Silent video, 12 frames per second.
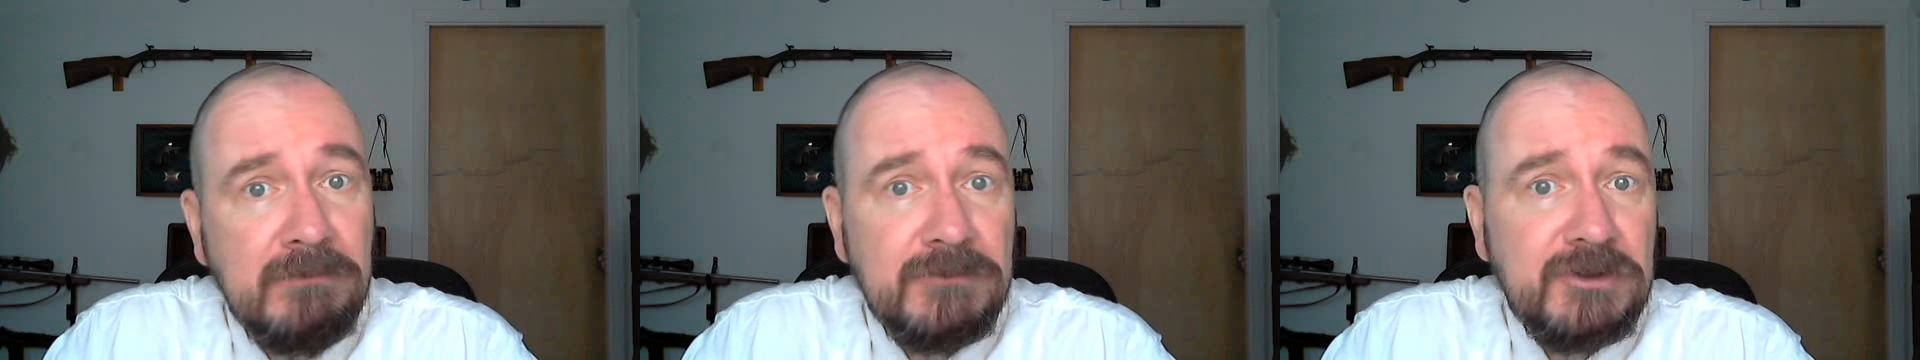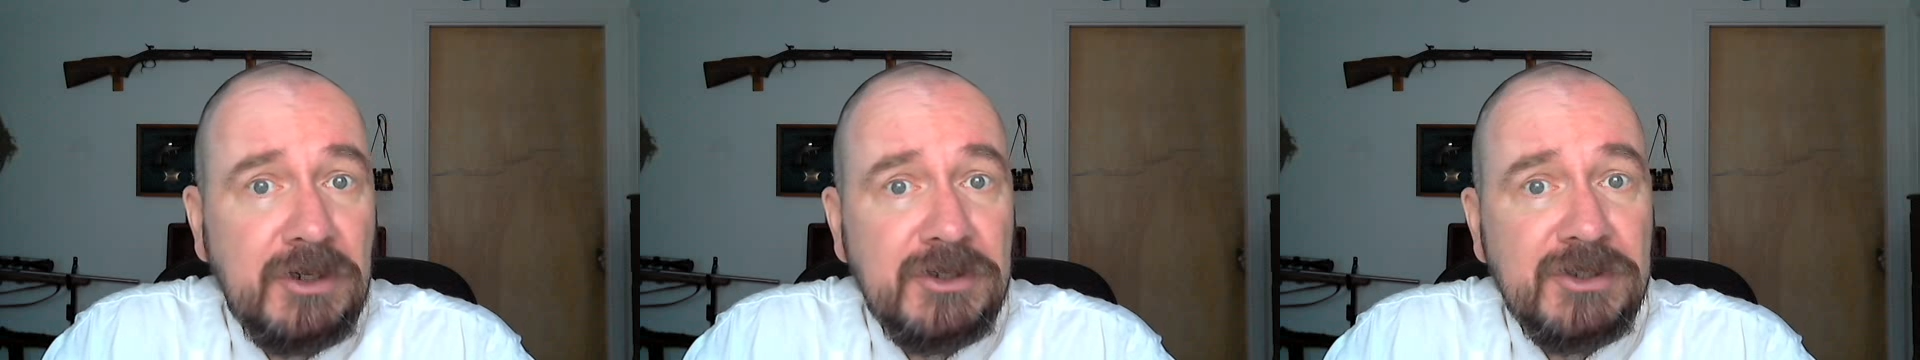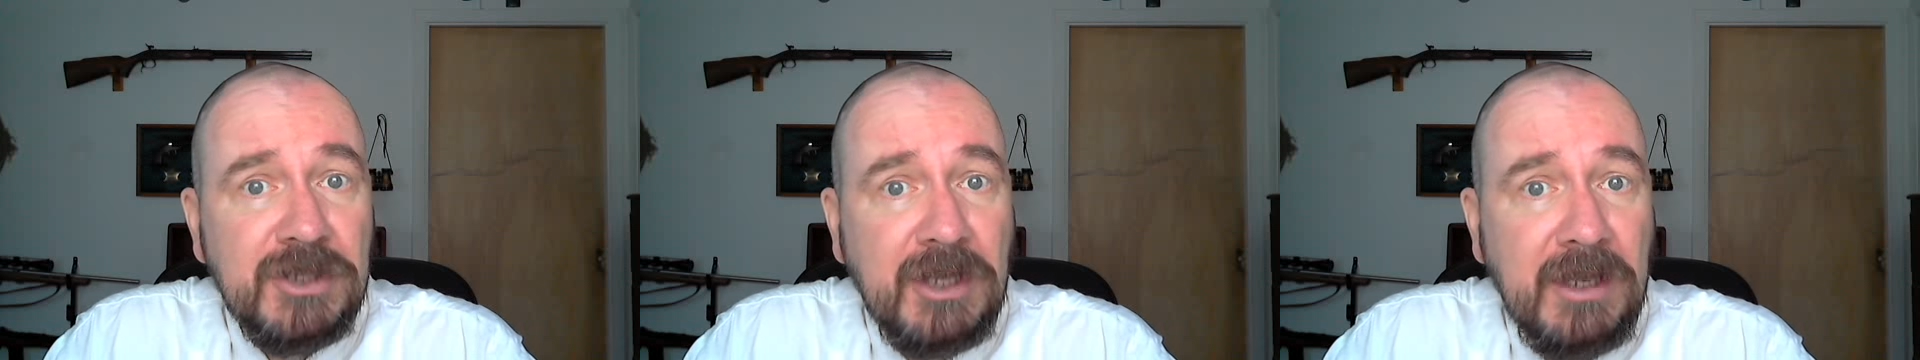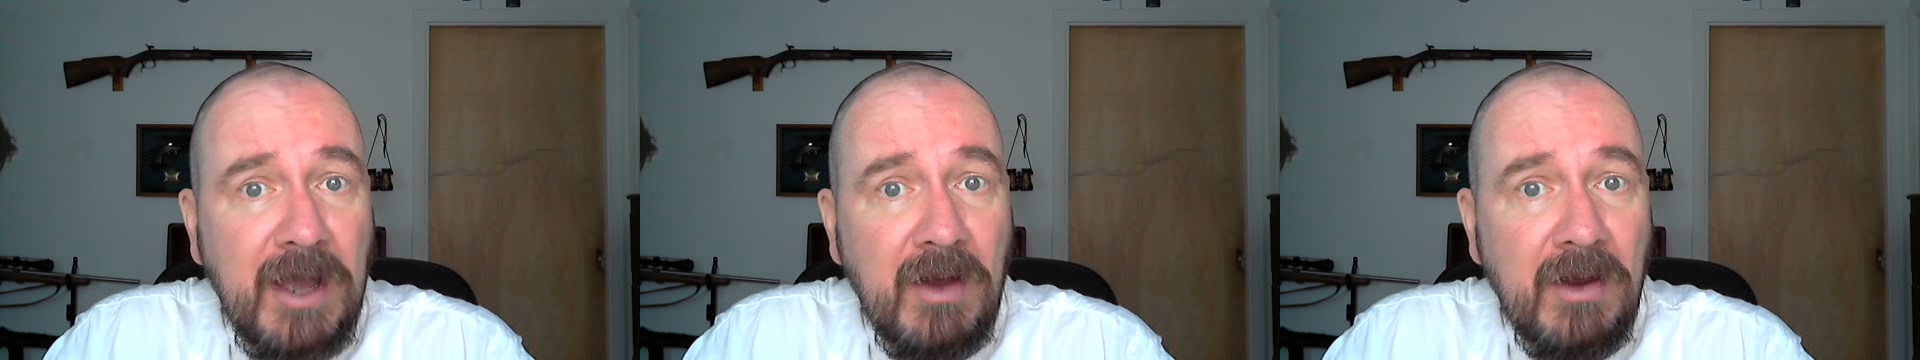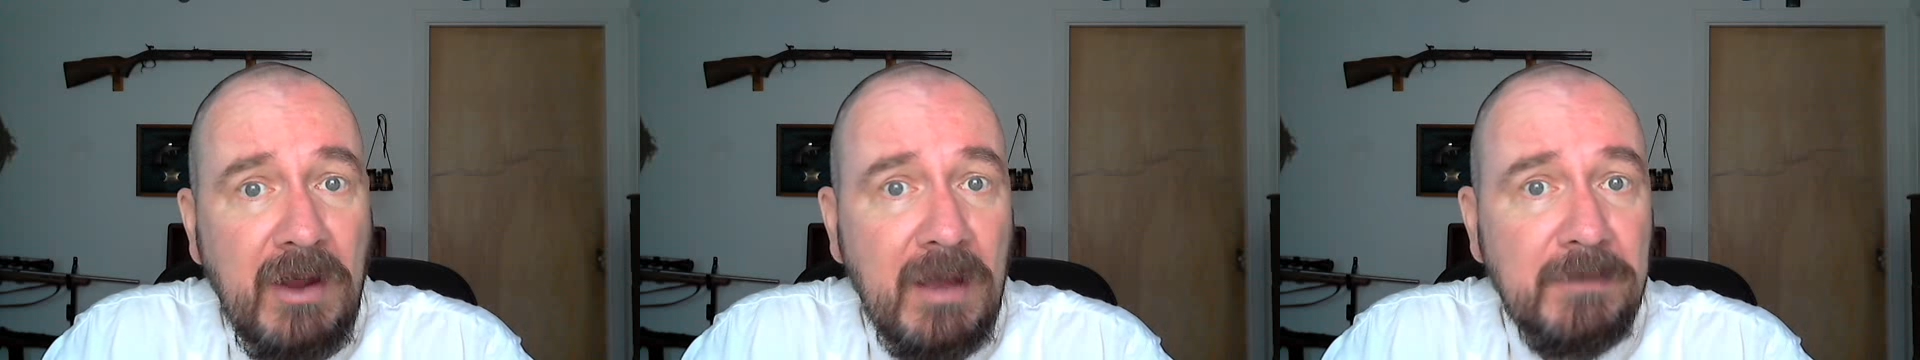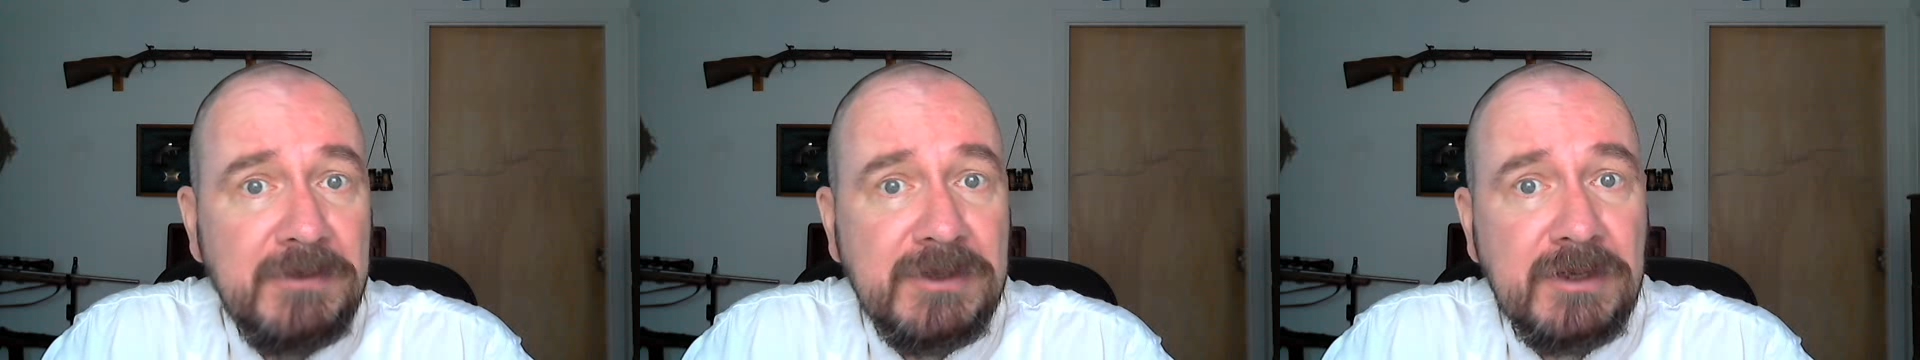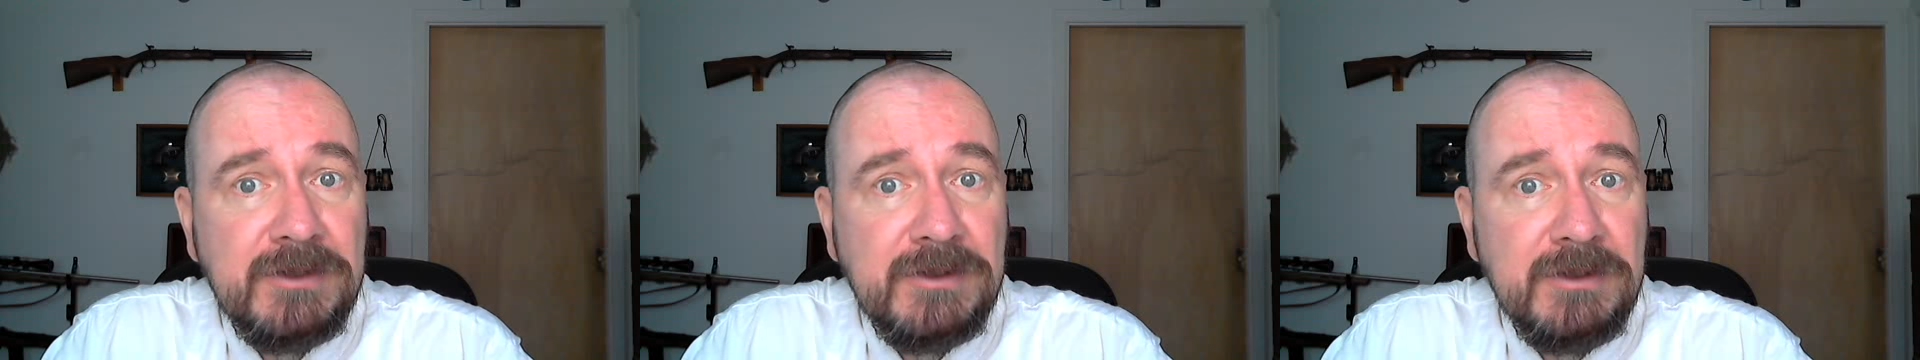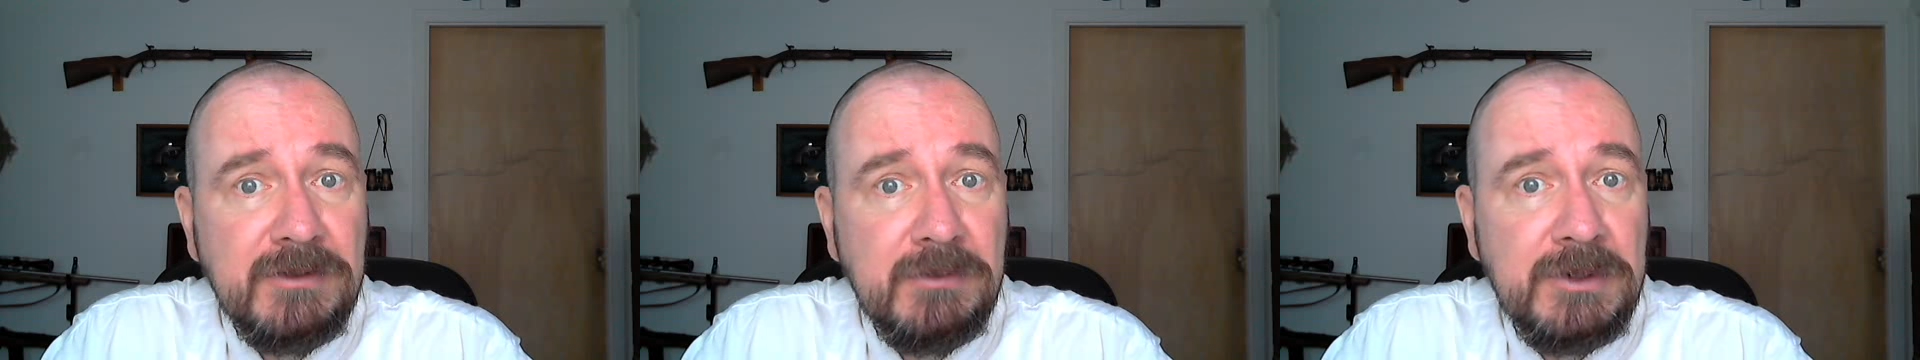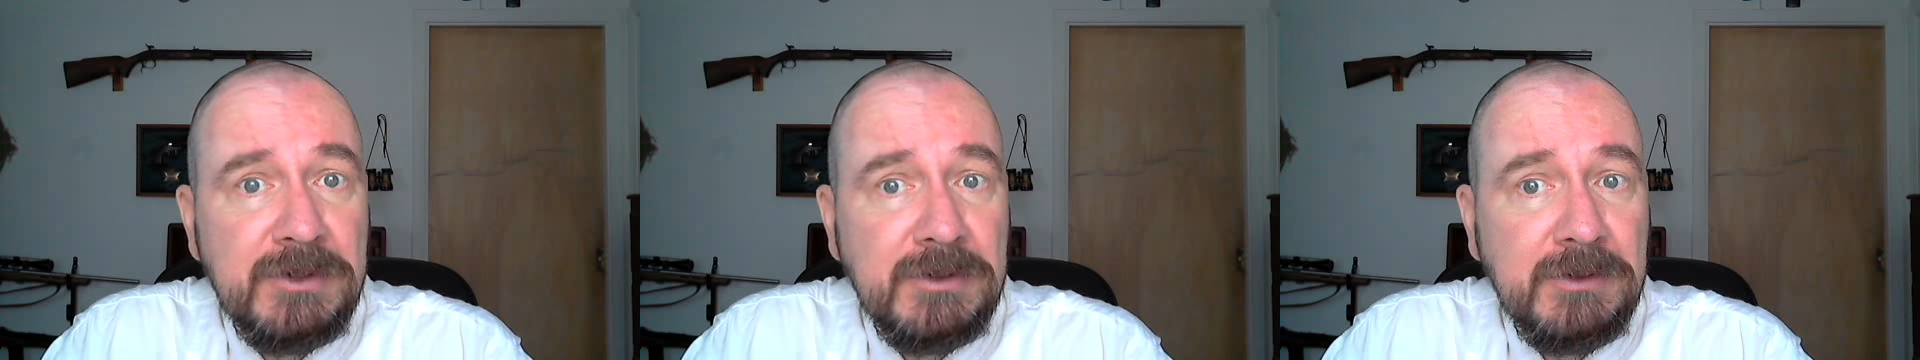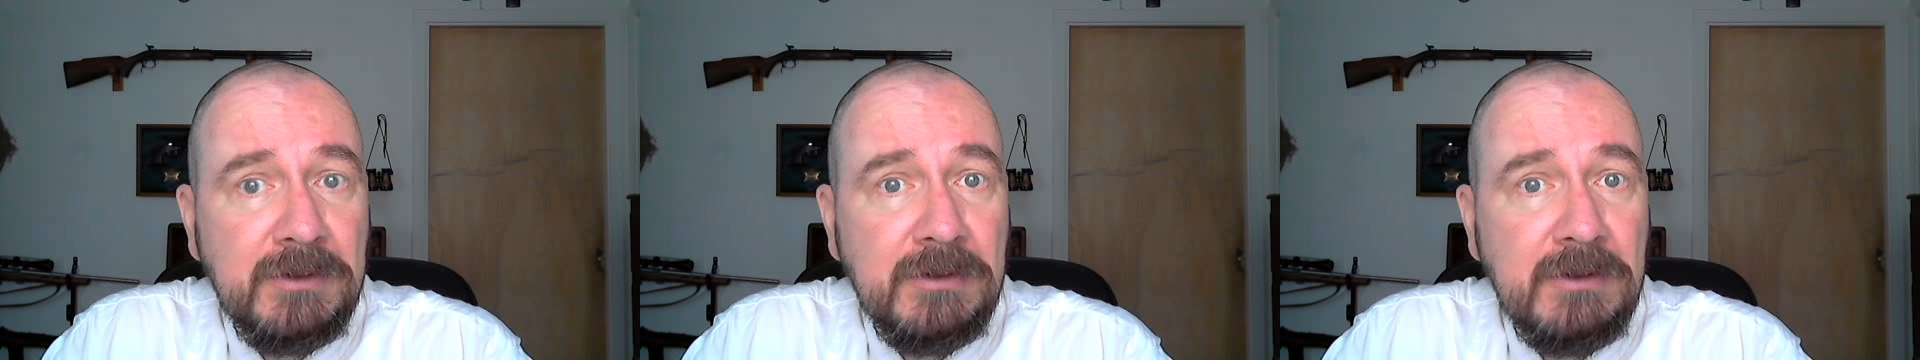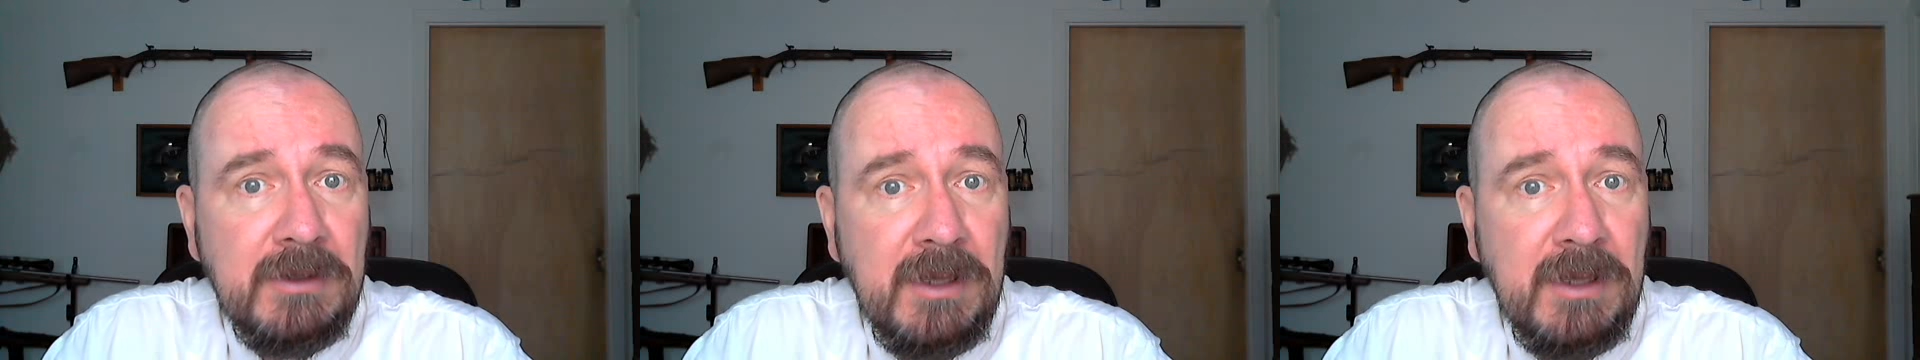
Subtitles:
starts to cloud up, starts to drizzle,